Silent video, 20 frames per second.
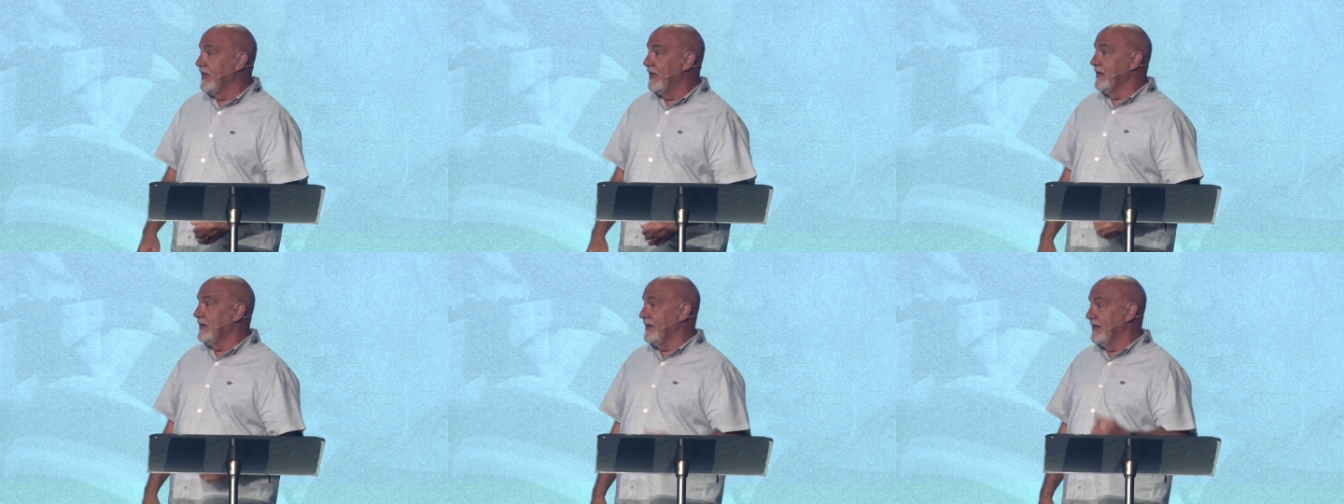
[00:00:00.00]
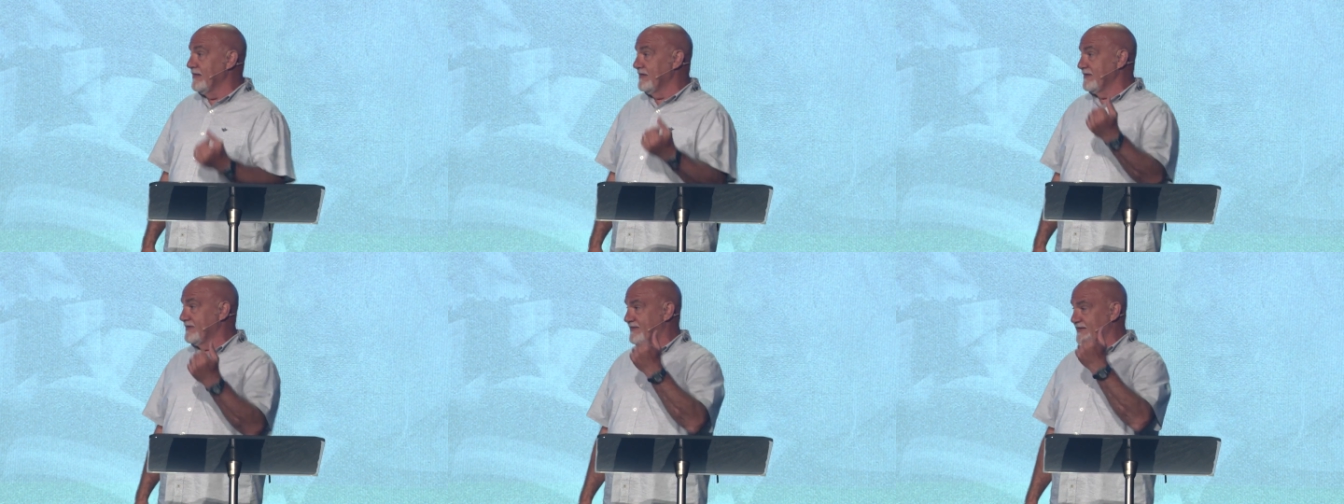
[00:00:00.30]

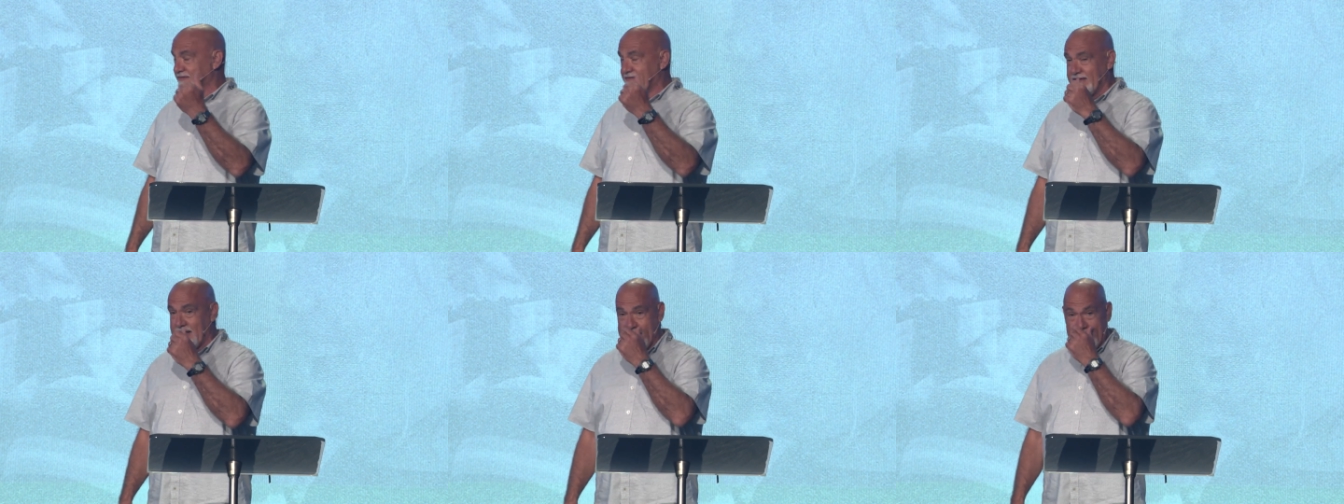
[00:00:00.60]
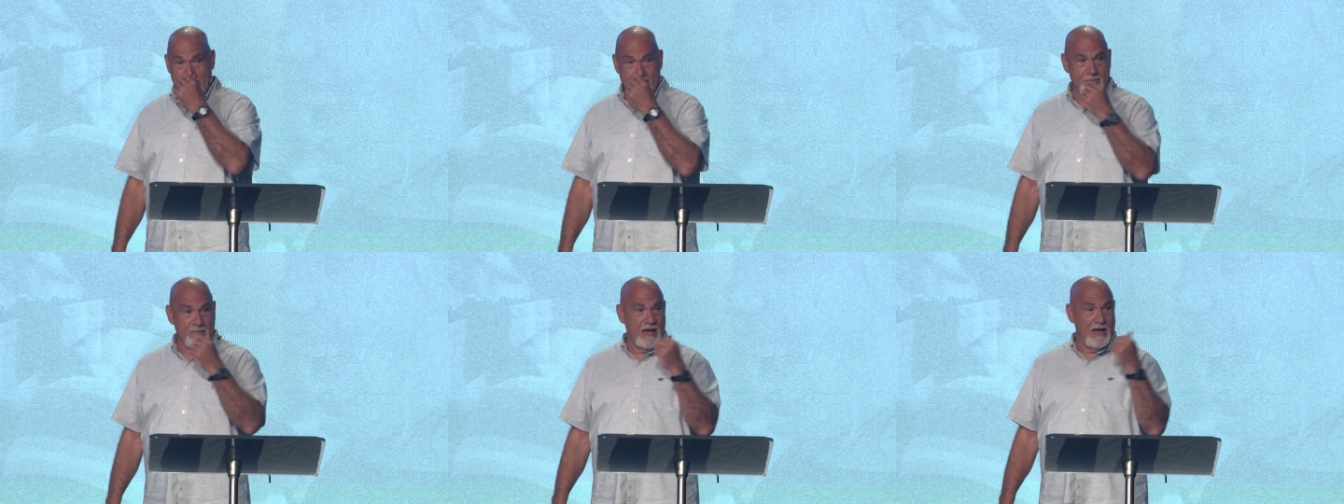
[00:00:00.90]
Needless to say,
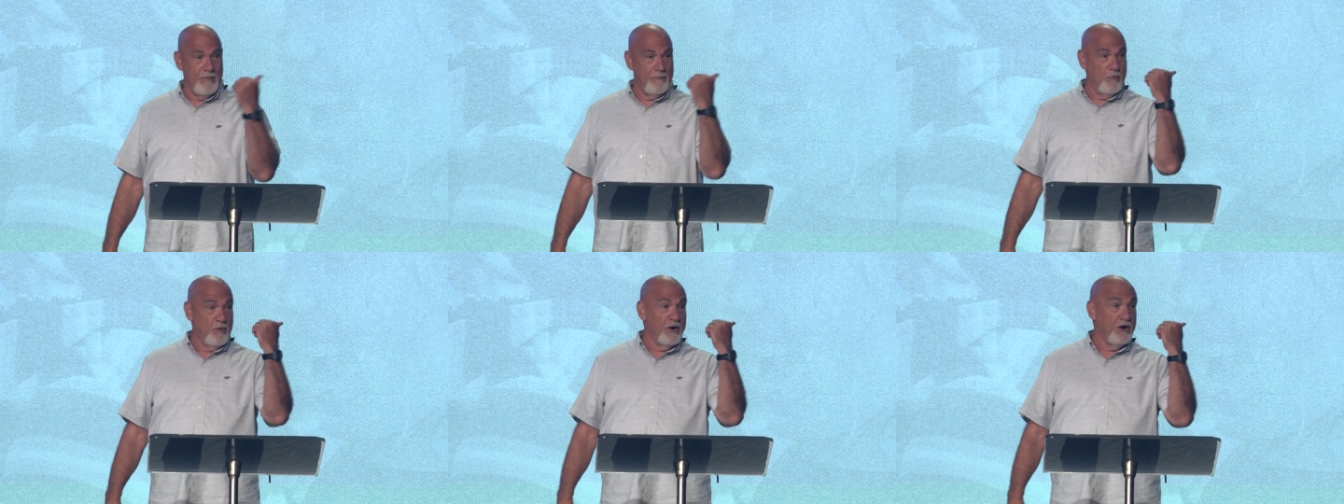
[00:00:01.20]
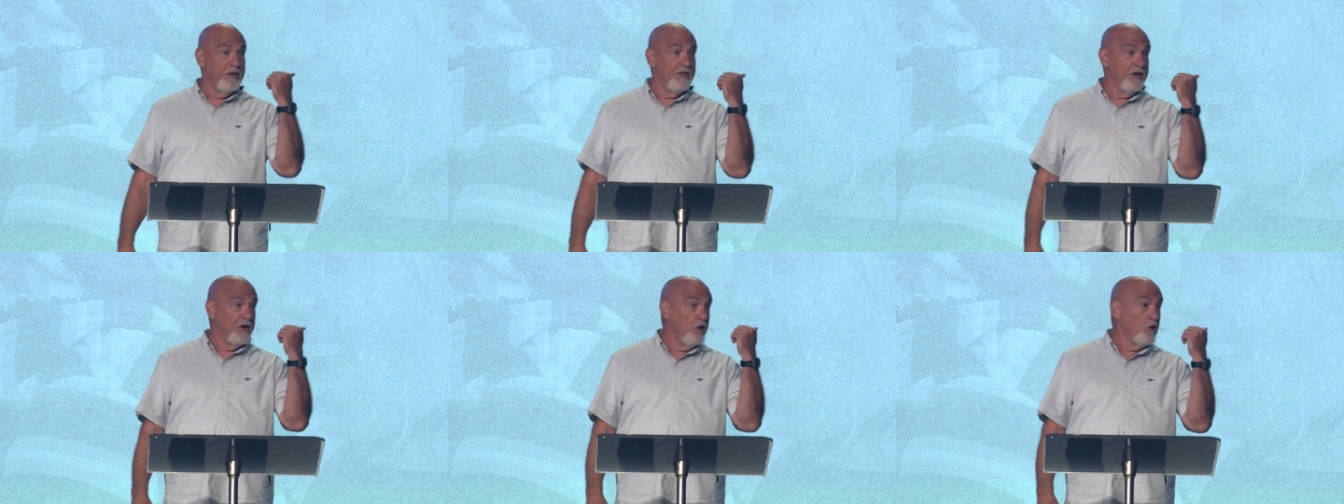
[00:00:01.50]
I'm, I'm
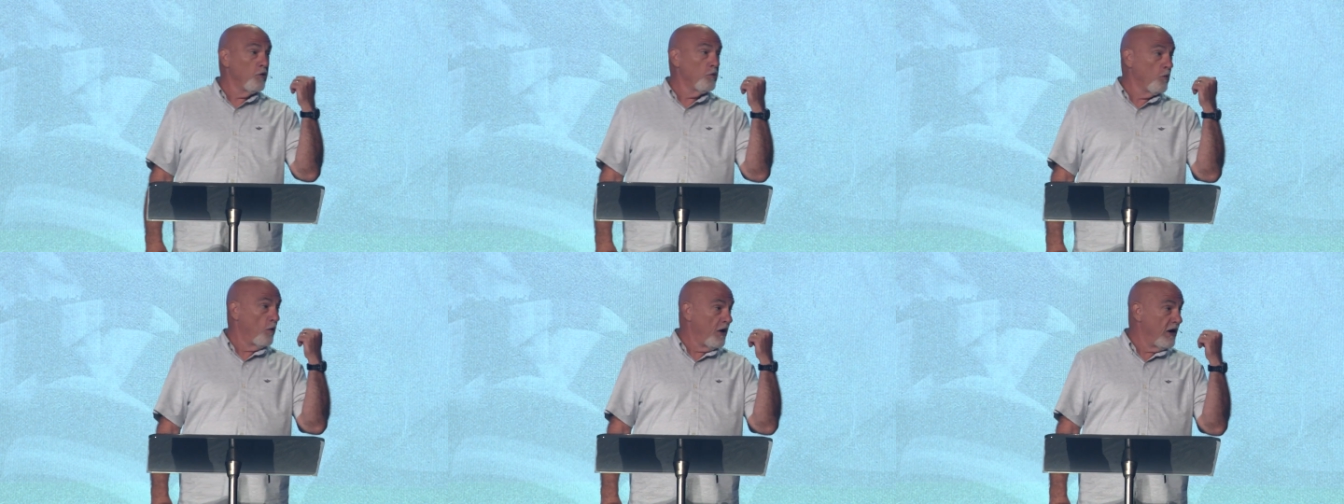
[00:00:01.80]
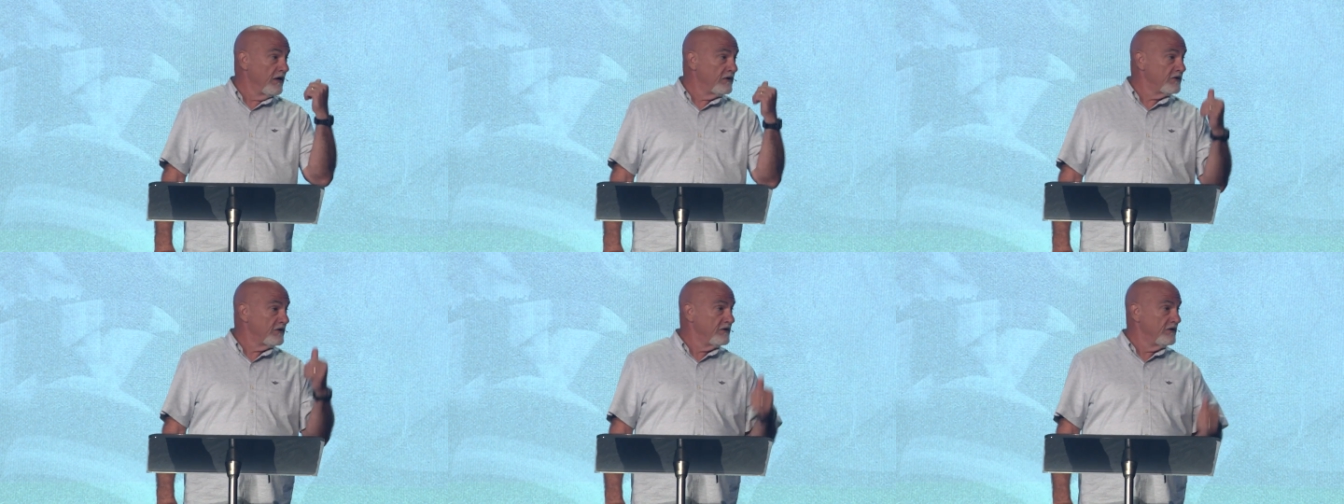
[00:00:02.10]
wearing the old
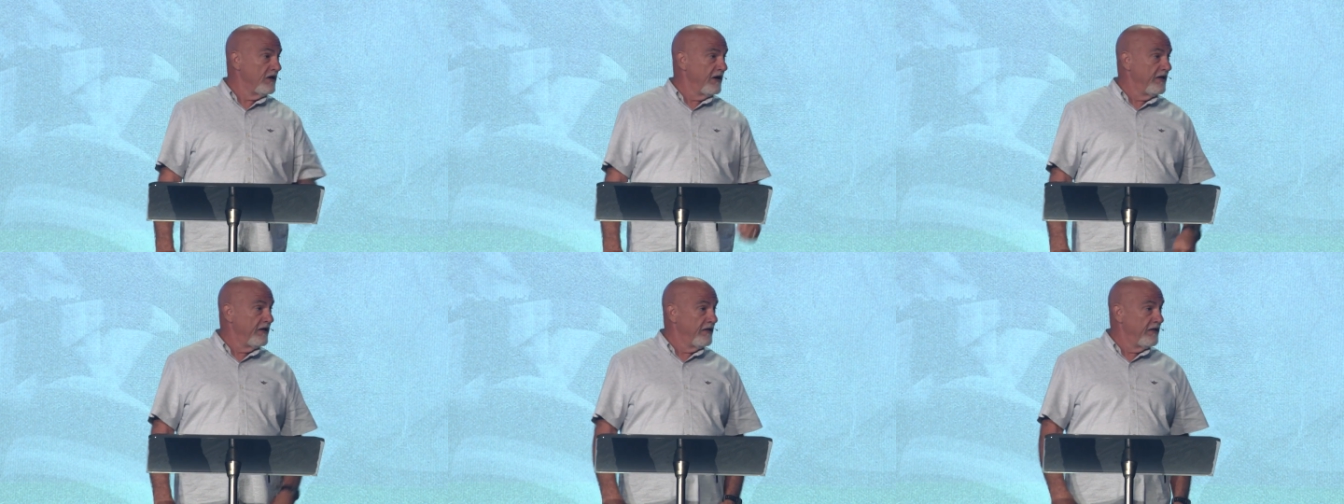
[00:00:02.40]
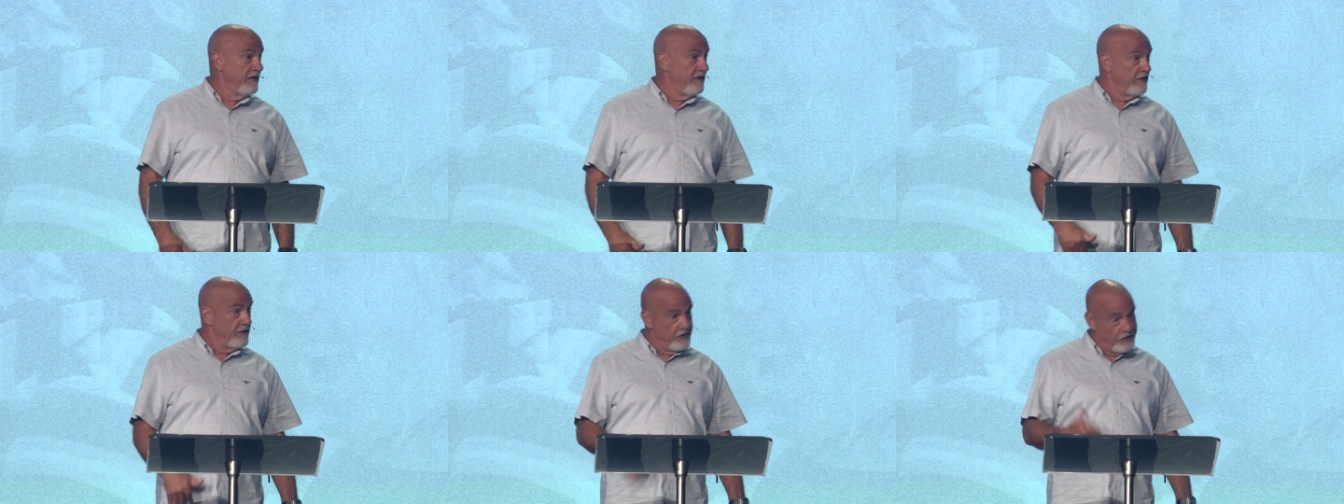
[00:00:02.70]
watch,
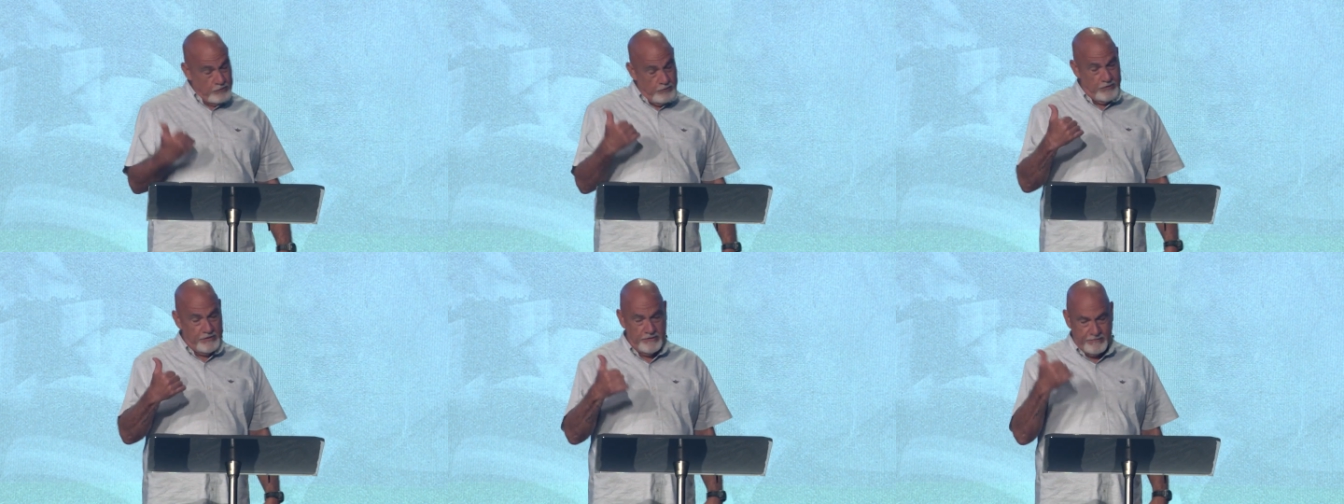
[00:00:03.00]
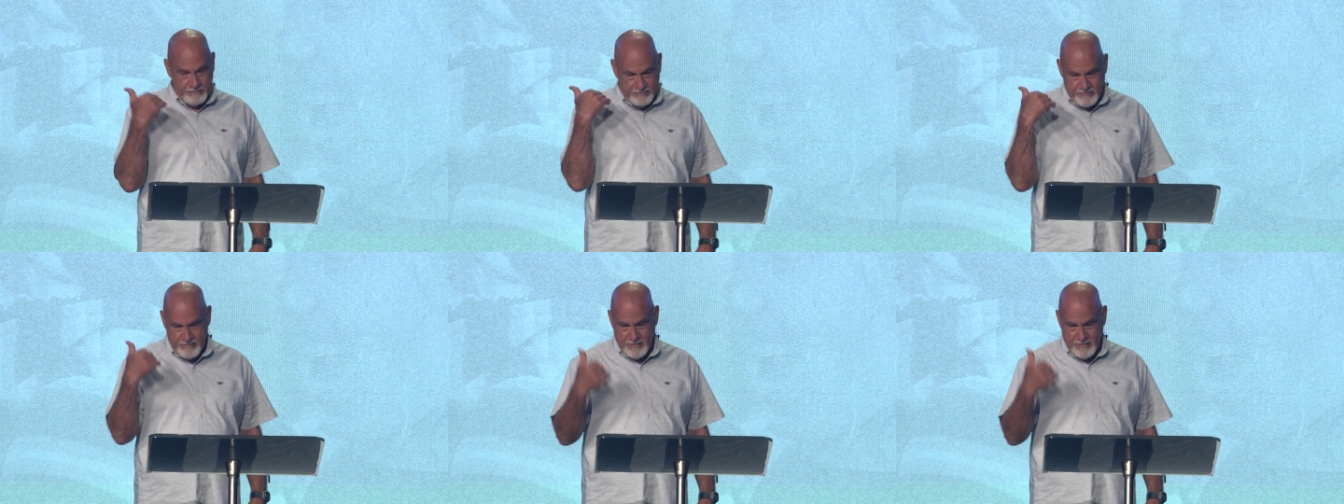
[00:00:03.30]
and the new one